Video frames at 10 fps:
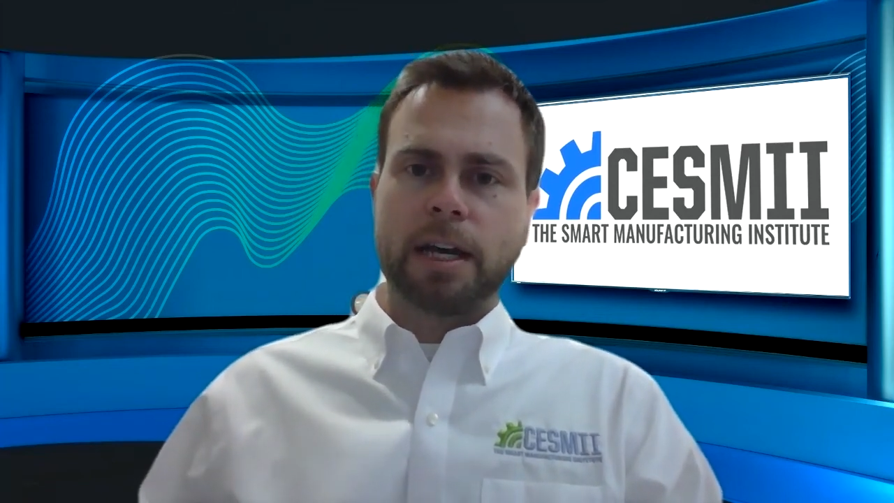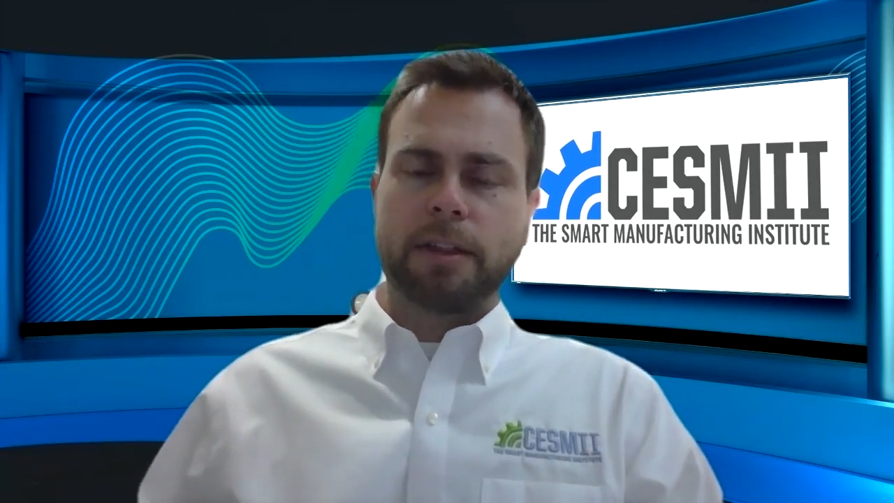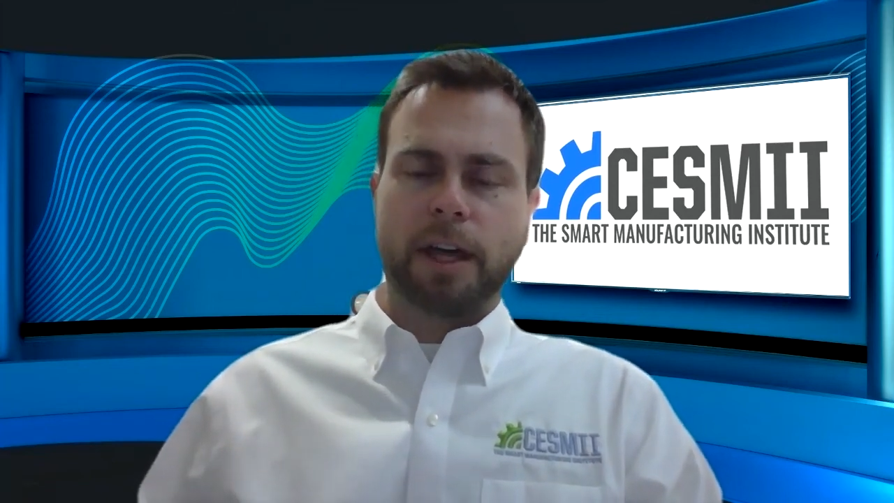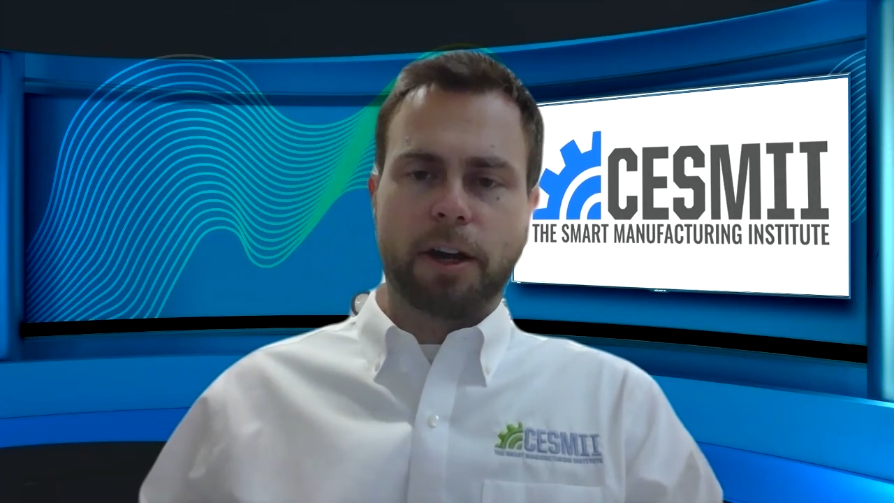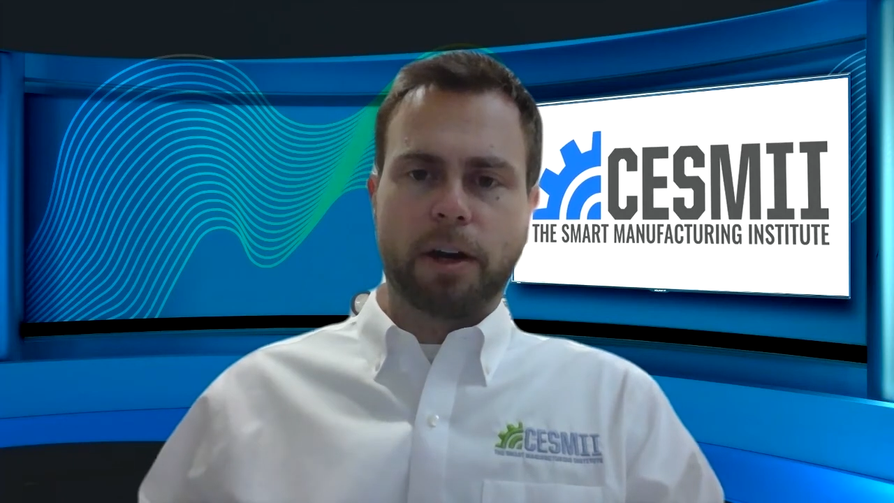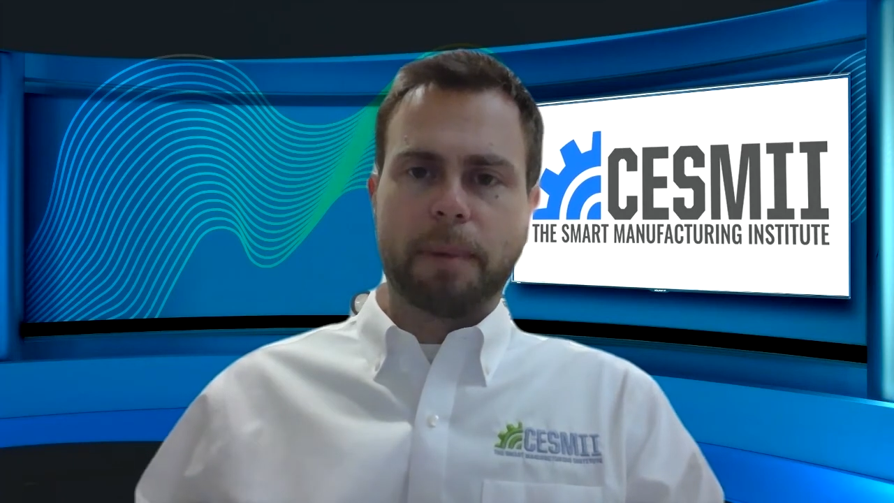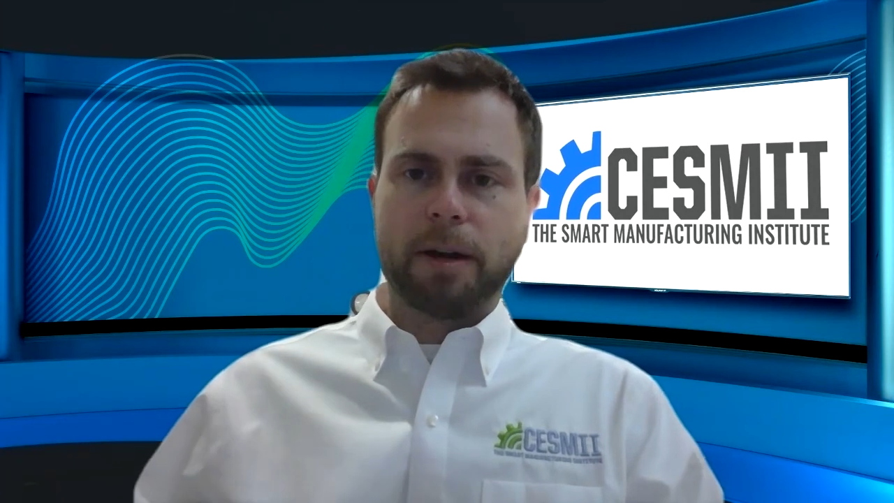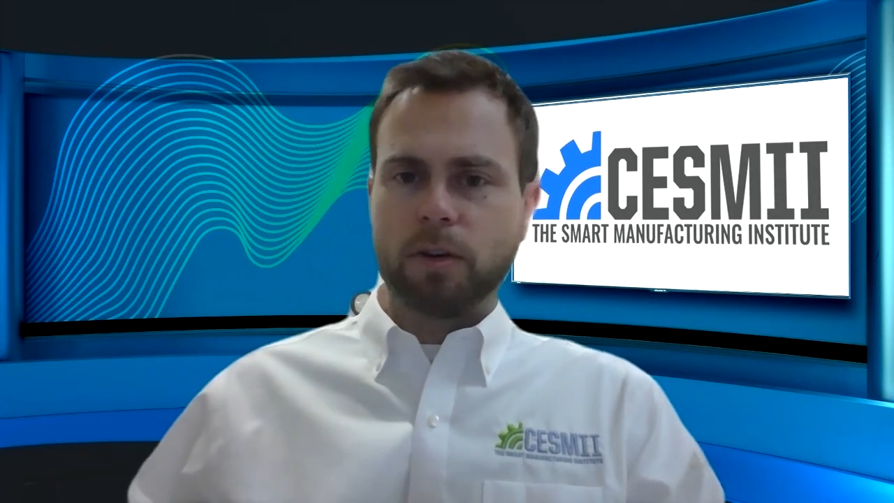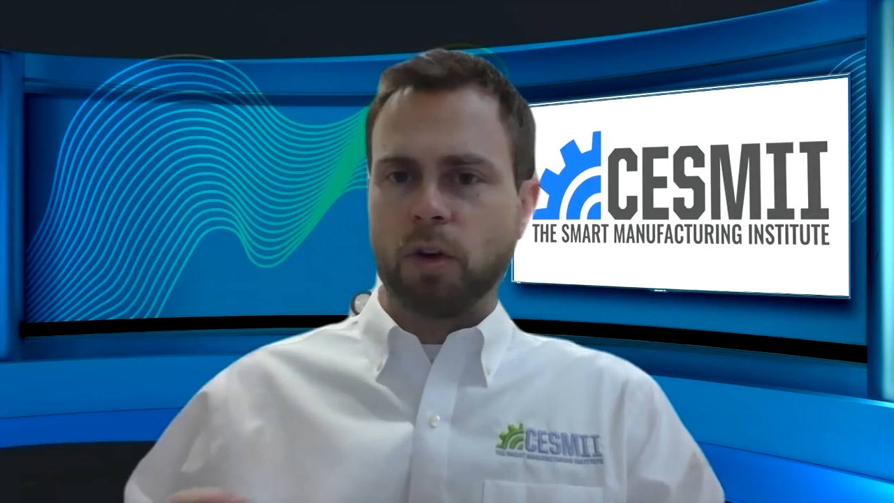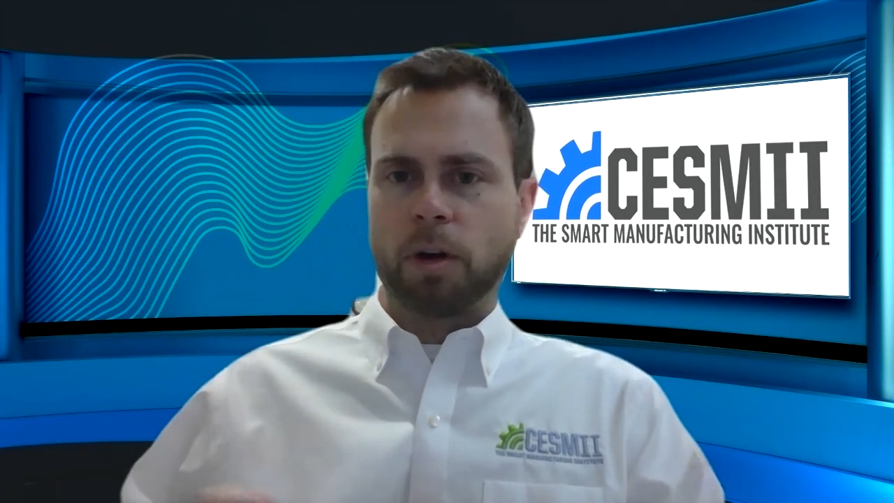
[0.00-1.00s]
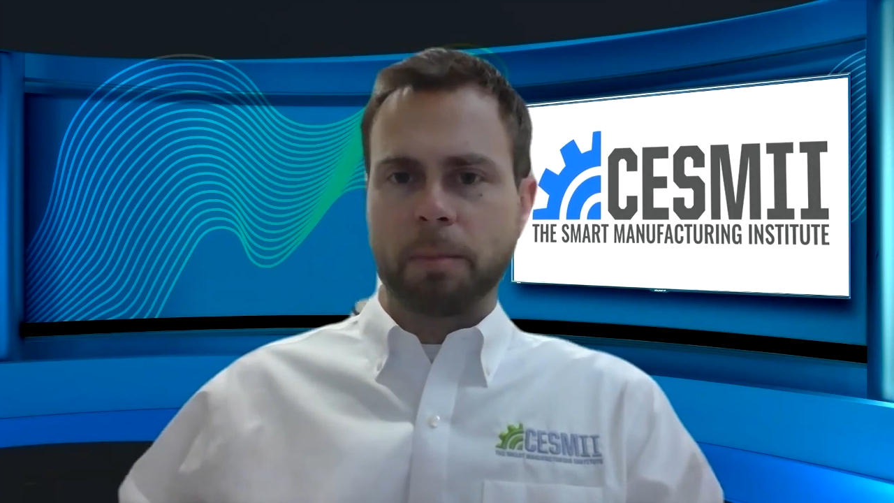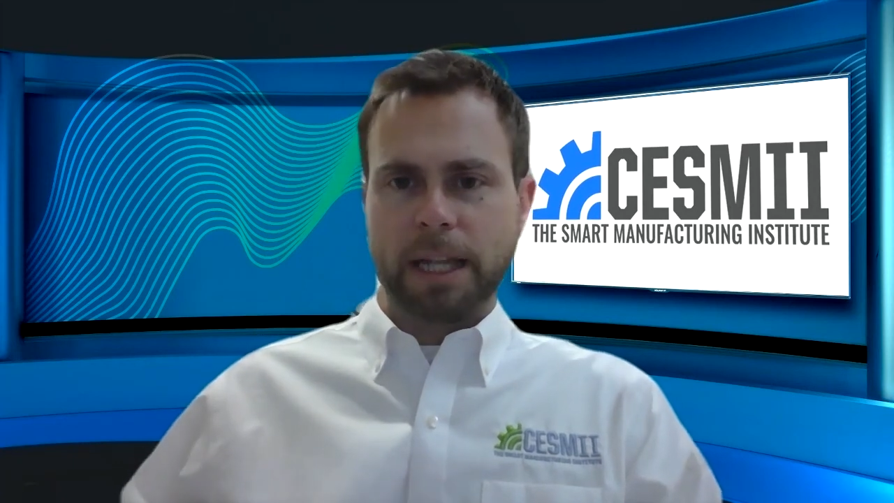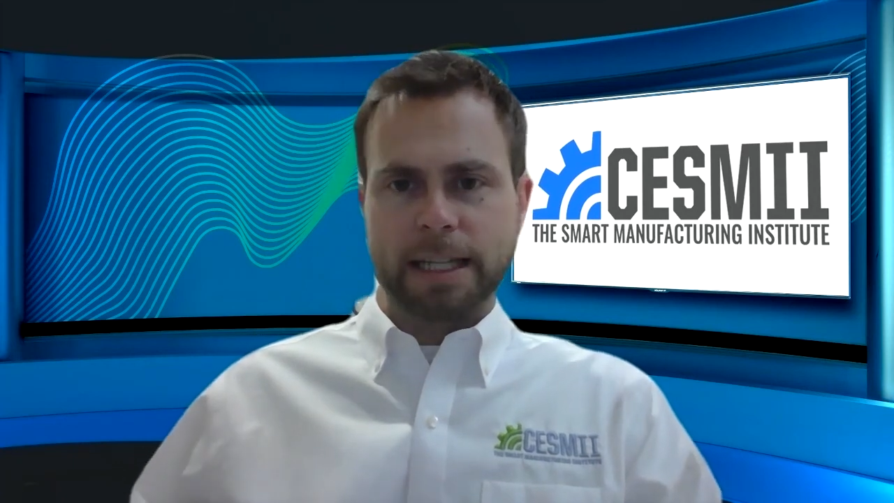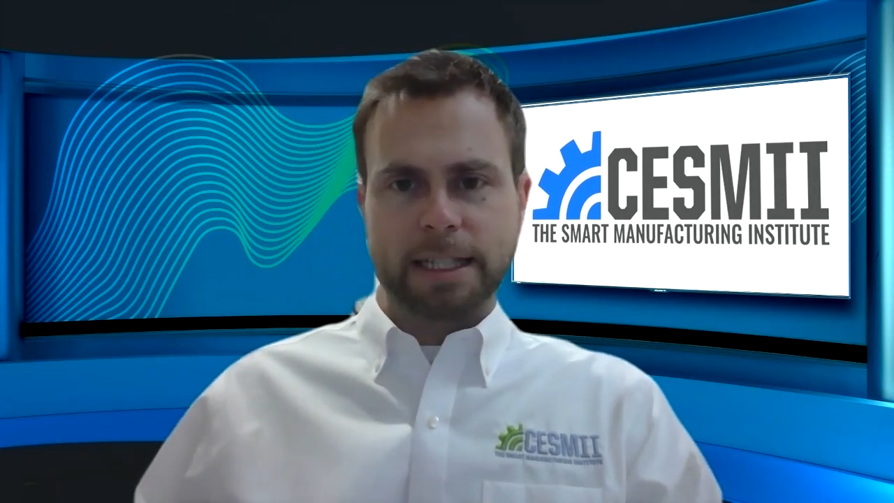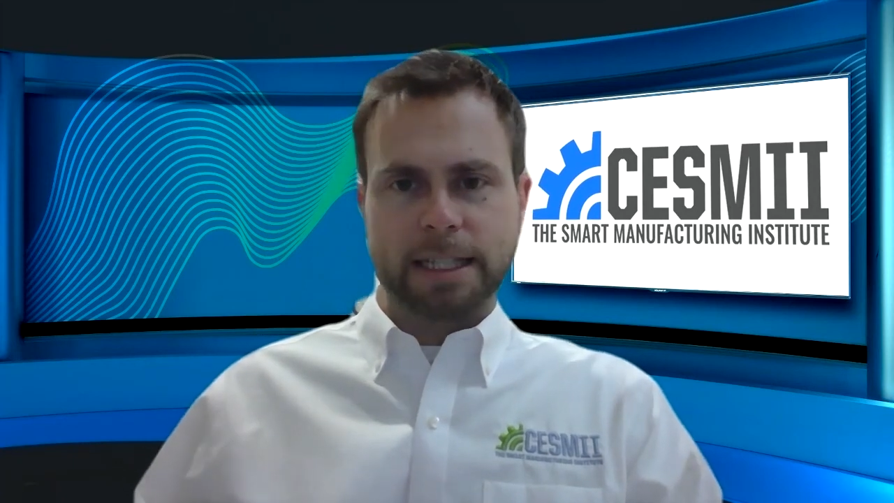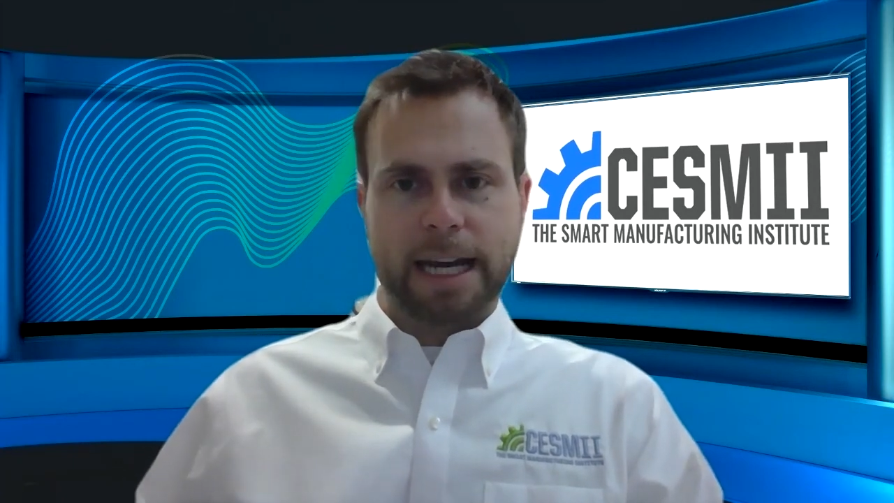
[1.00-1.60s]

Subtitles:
that are about normalizing